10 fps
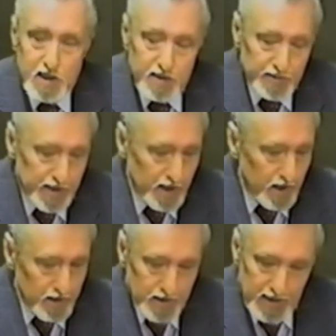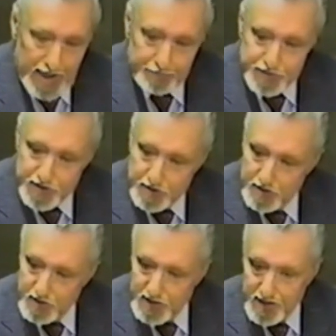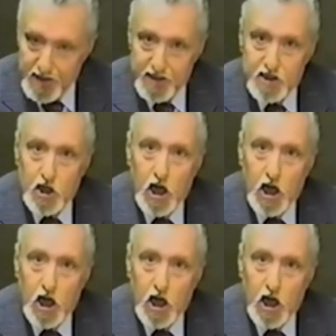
that are absolutely in